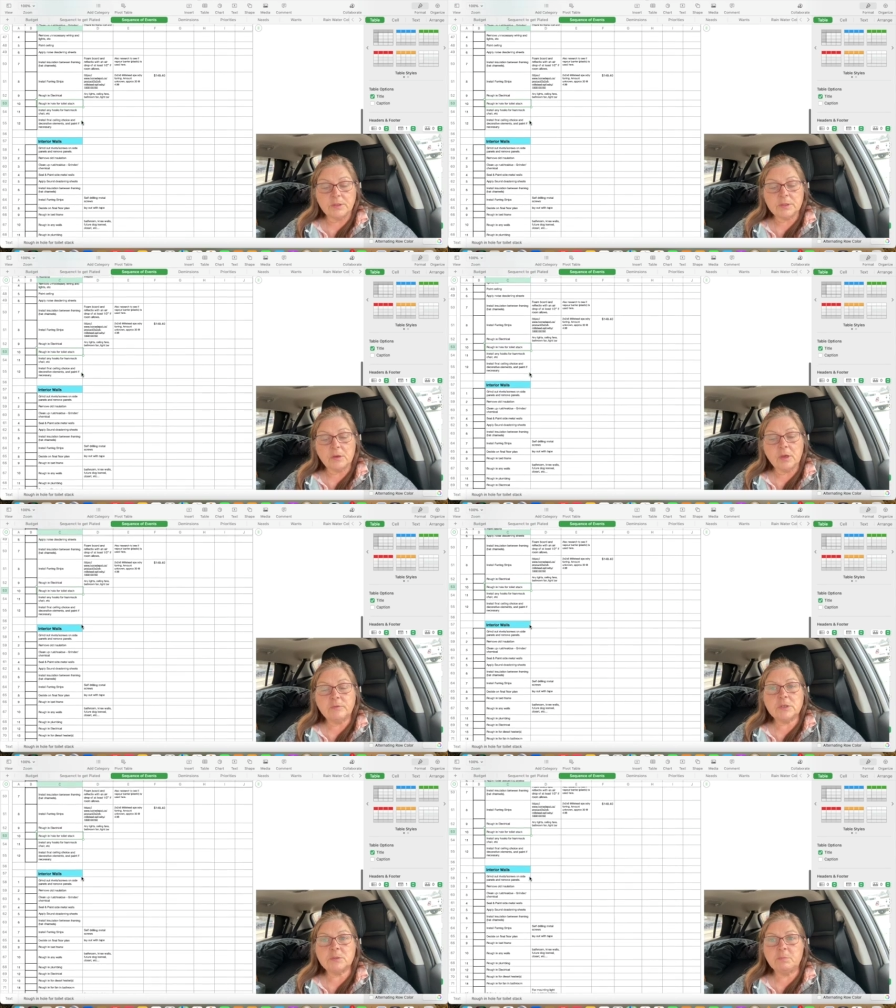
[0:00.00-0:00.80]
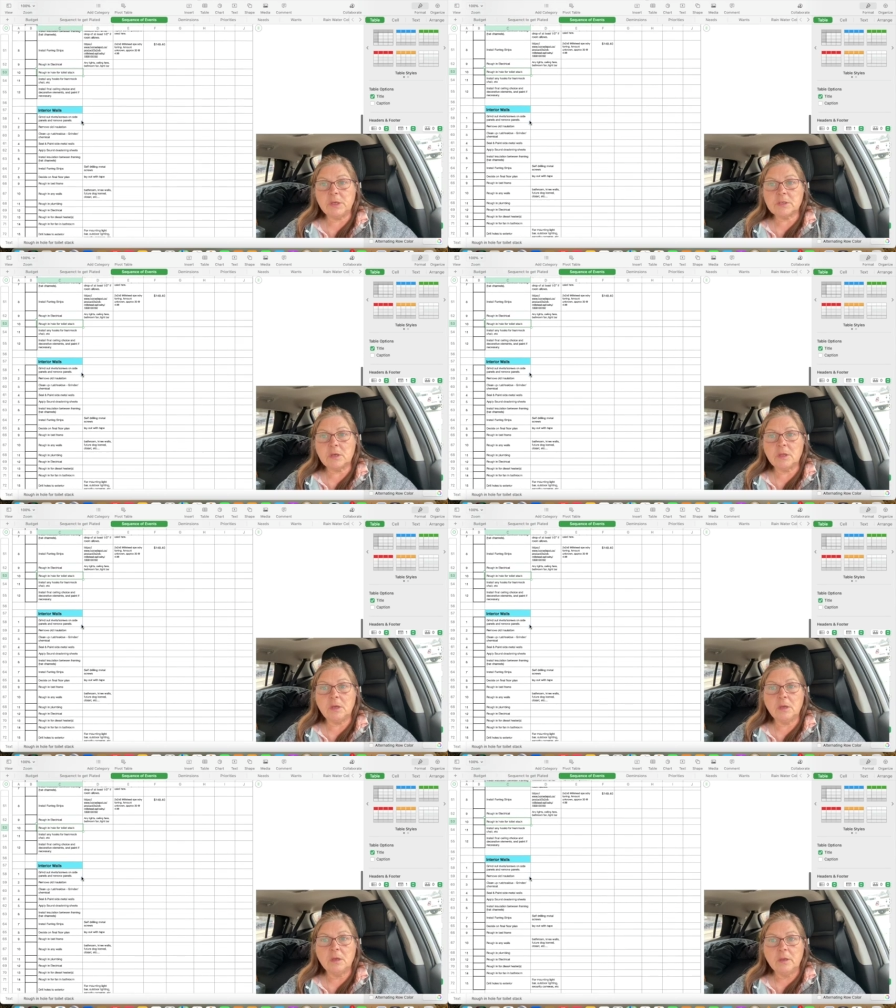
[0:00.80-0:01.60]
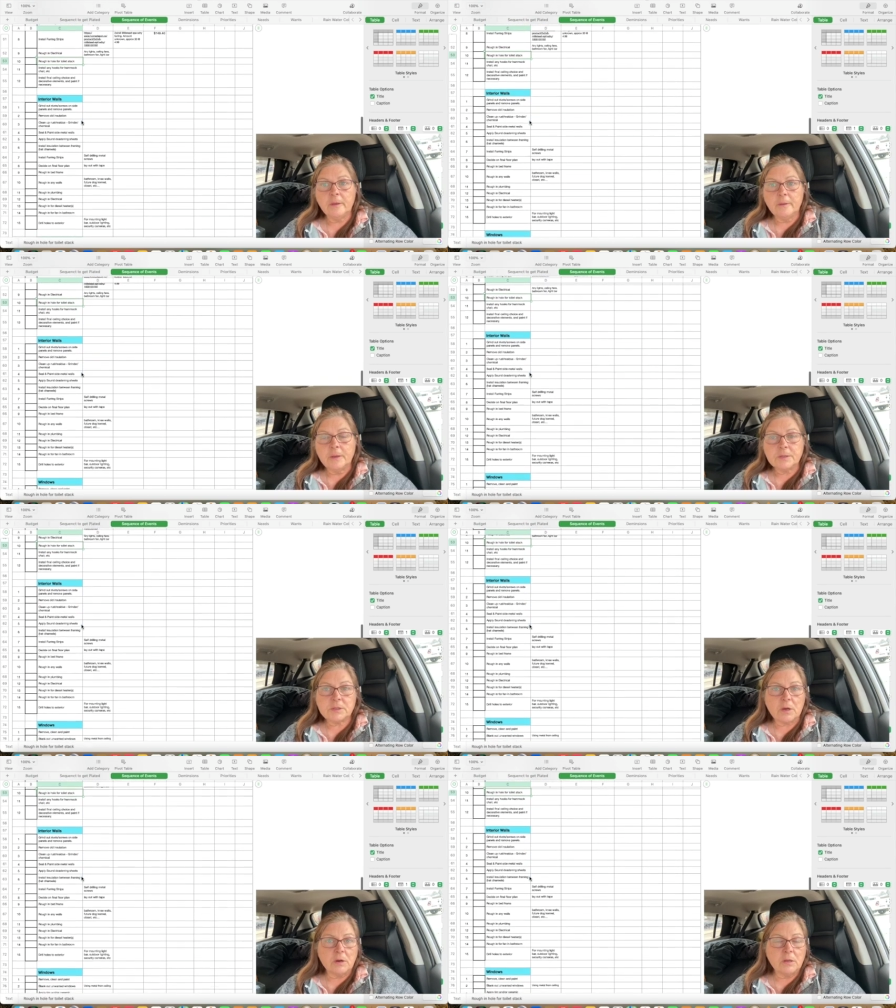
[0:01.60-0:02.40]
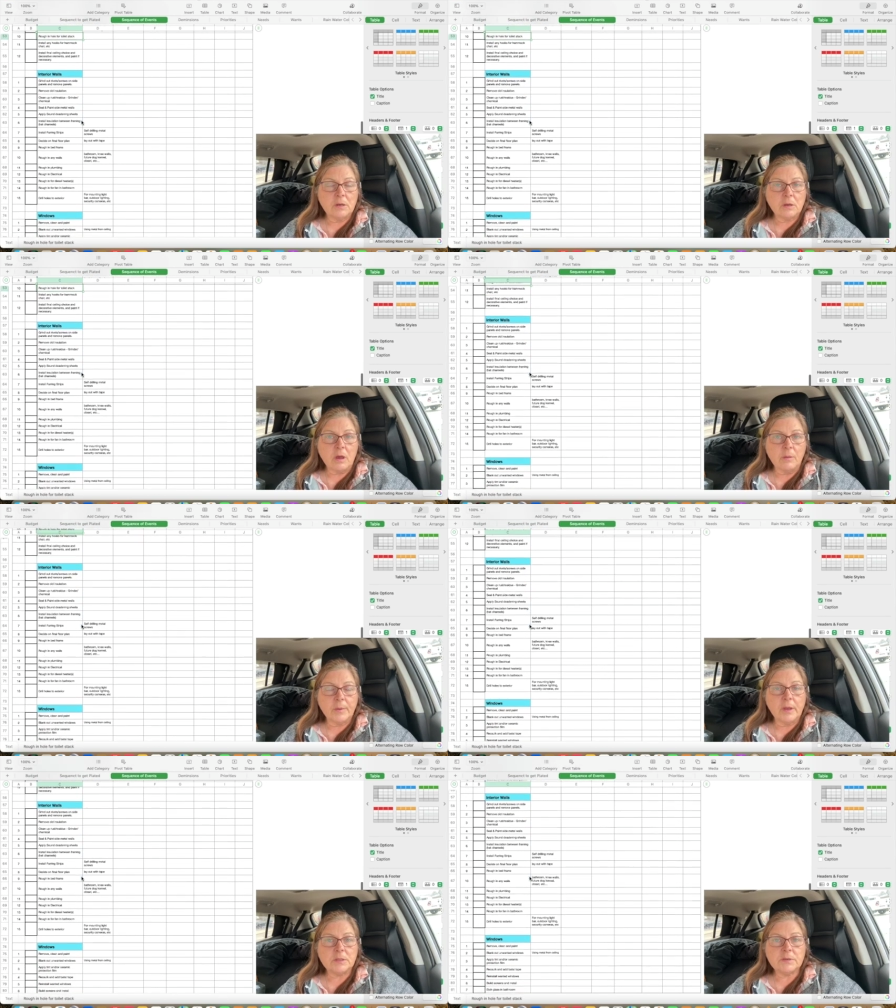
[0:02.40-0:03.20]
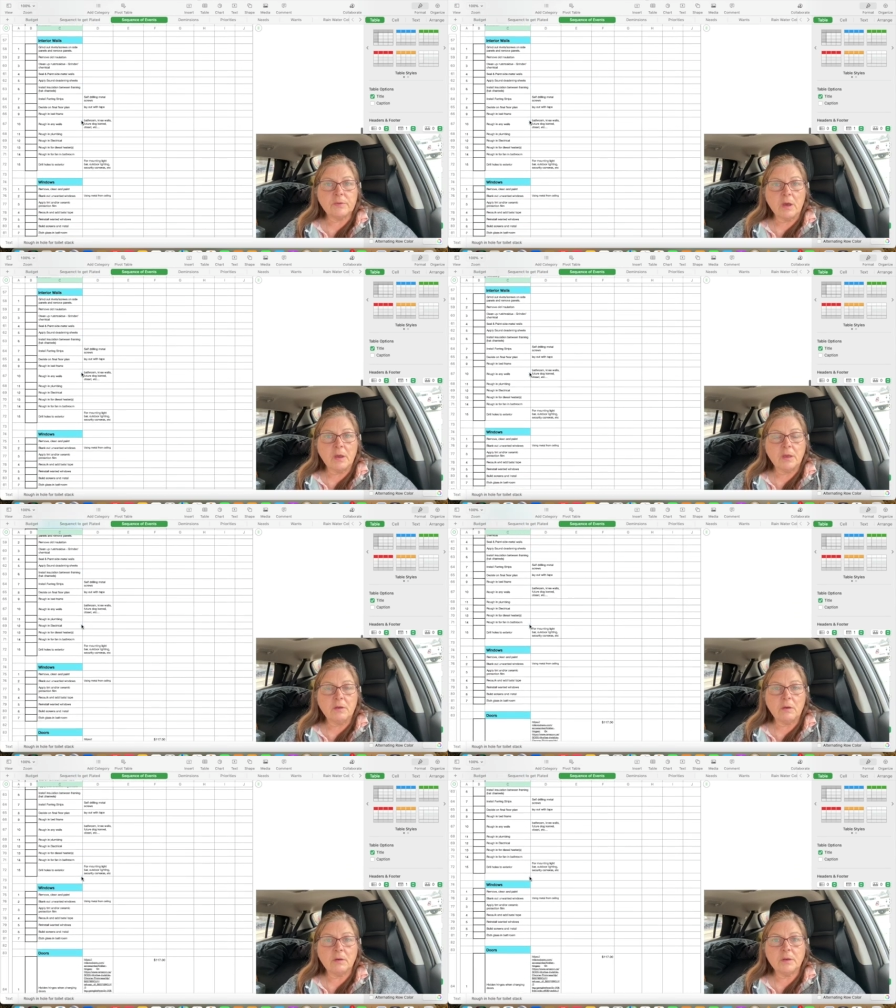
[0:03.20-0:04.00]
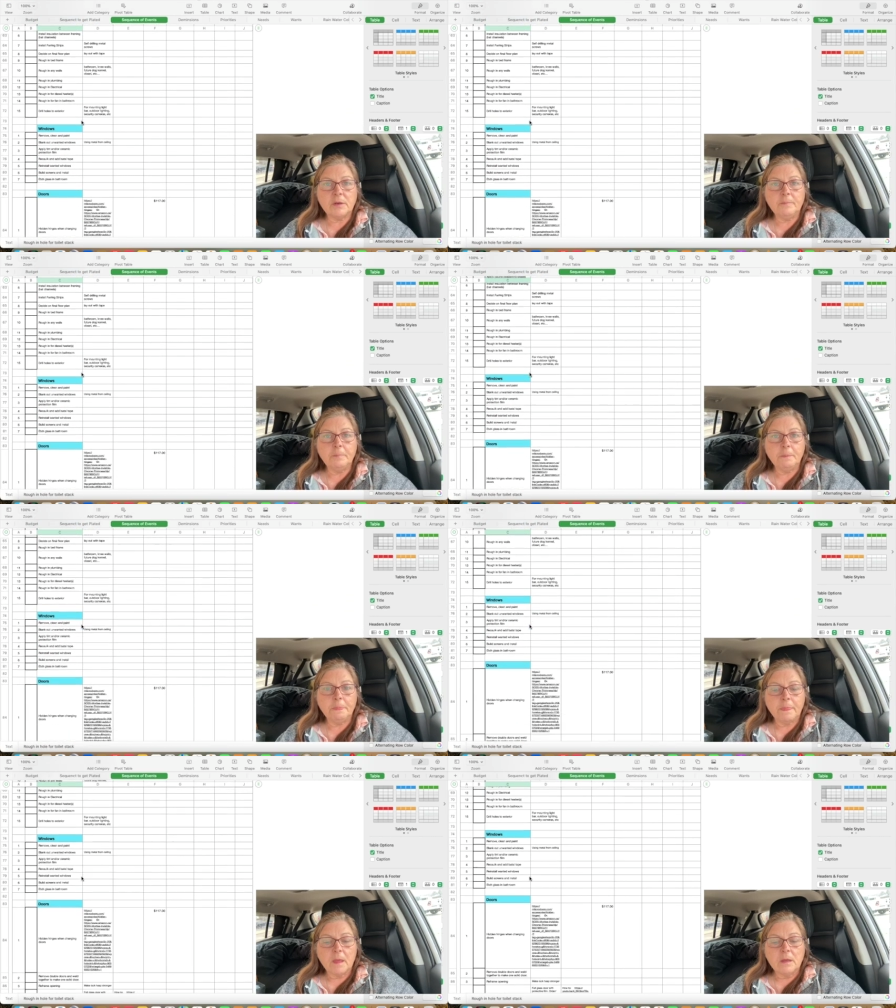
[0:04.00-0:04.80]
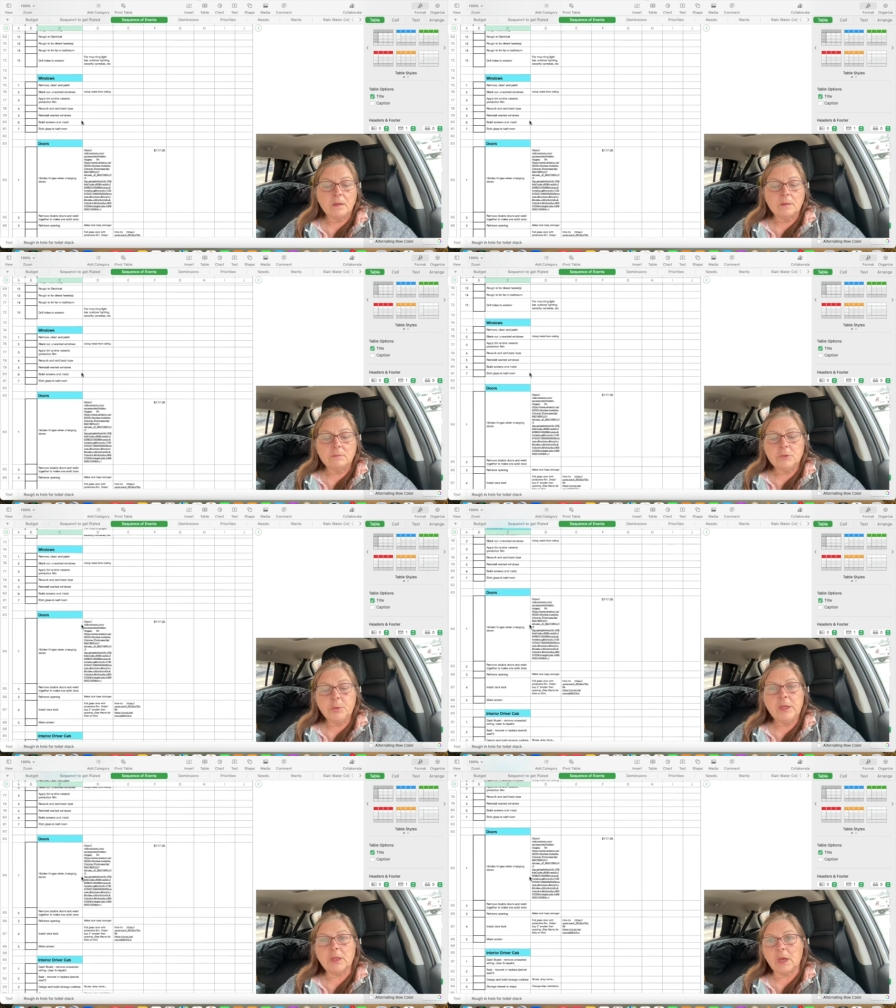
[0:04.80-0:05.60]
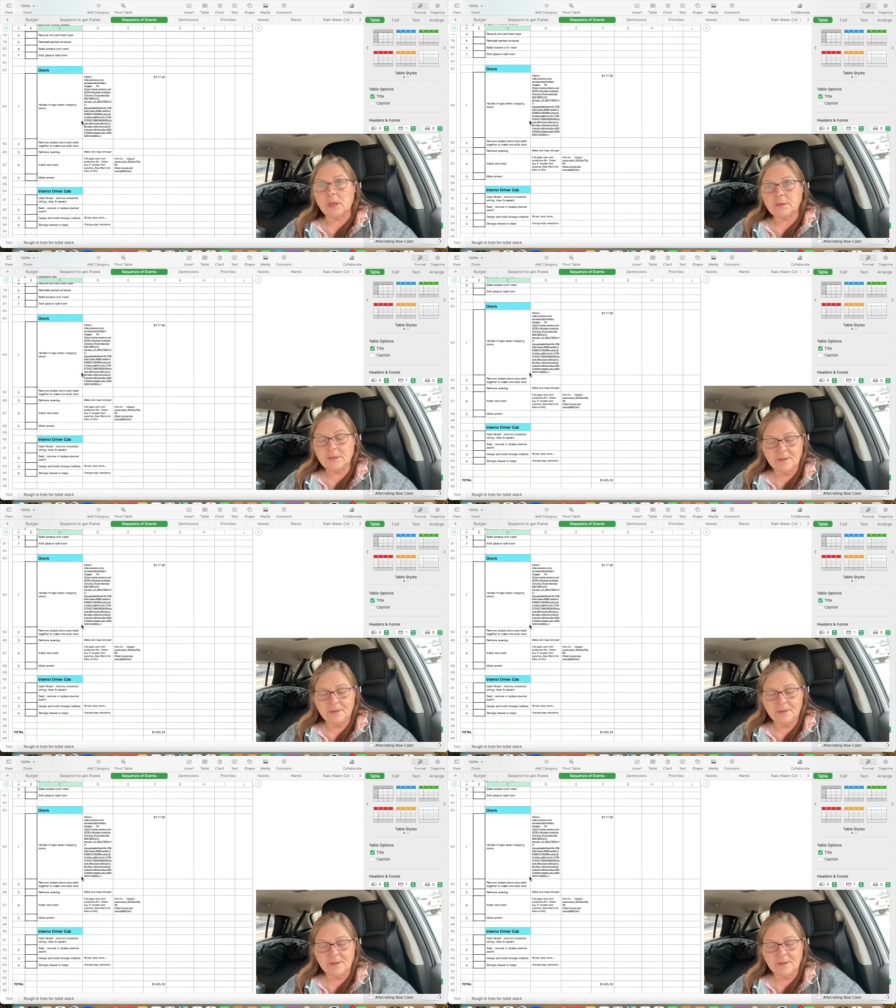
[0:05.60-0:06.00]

So I've just basically started a comprehensive guide on doing that.